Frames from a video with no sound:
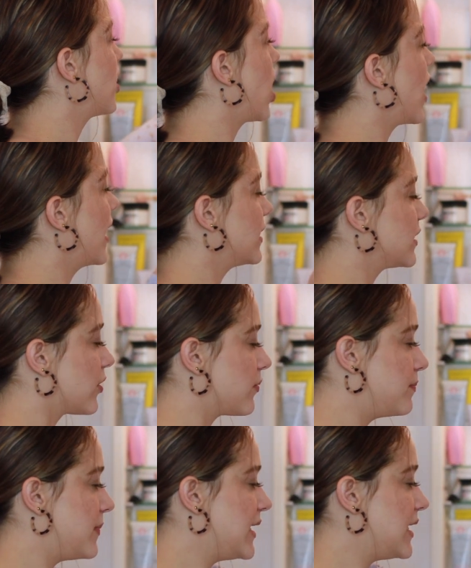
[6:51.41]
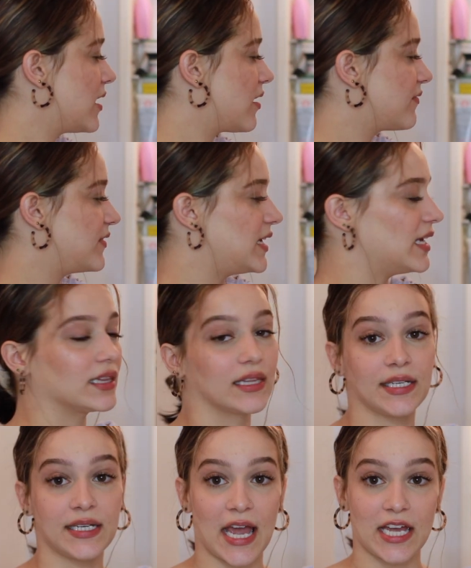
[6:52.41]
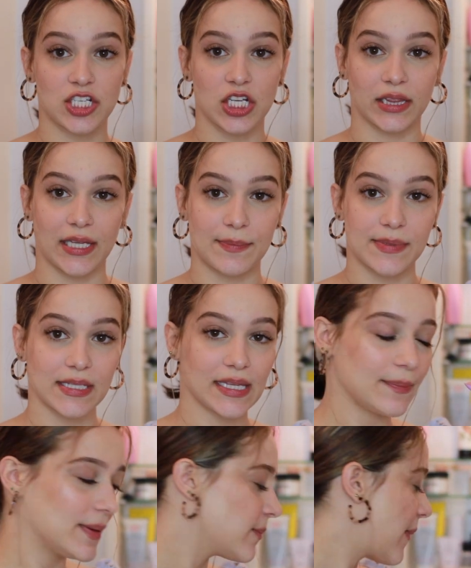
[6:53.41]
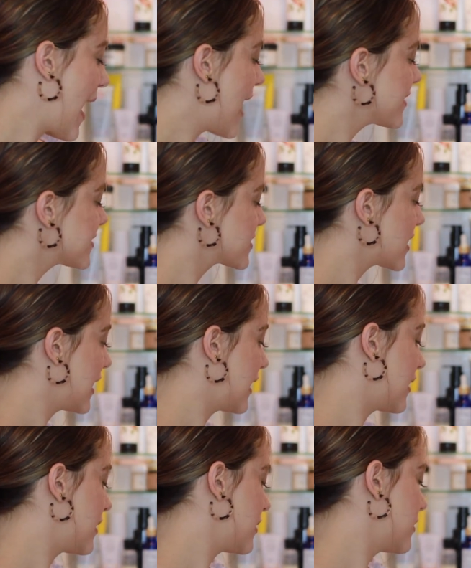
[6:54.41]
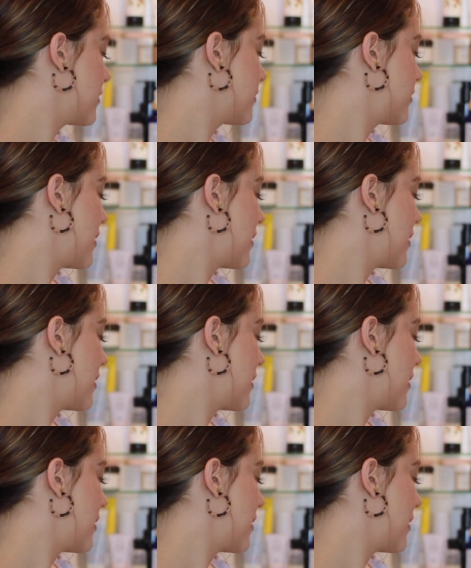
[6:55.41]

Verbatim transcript: got a little mini of the Laneige Lip Sleeping Mask in